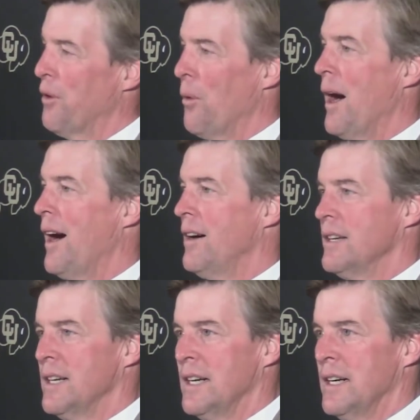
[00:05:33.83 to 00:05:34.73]
for a
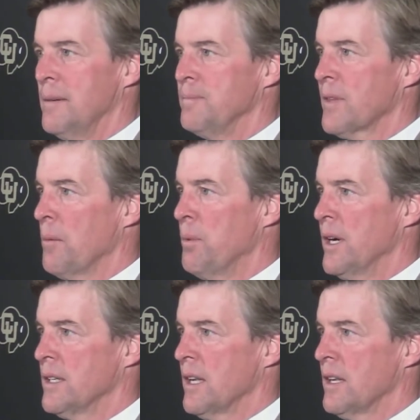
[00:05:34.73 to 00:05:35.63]
while. Um,
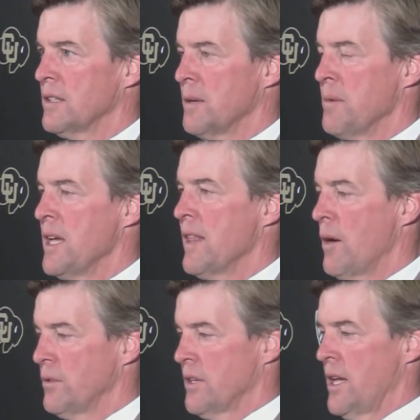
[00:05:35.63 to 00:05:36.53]
but to me,
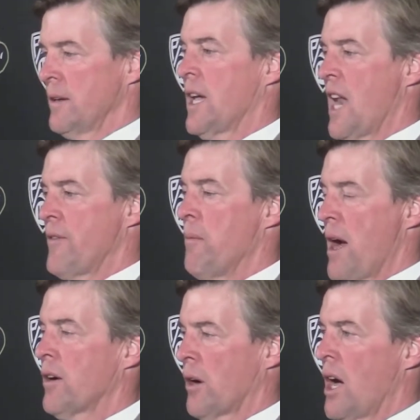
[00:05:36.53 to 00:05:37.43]
that was a kind of a
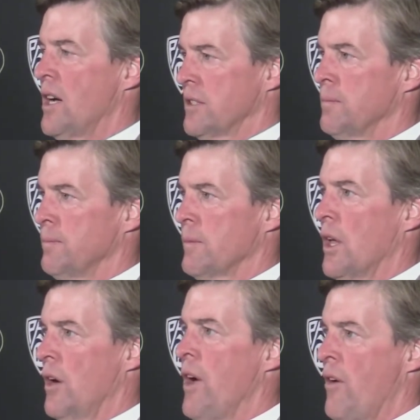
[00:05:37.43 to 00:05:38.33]
microcosm
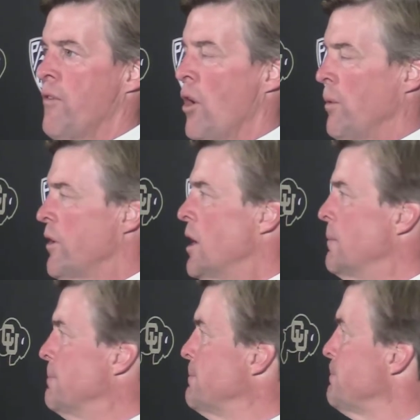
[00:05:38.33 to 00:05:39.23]
of how far we've come.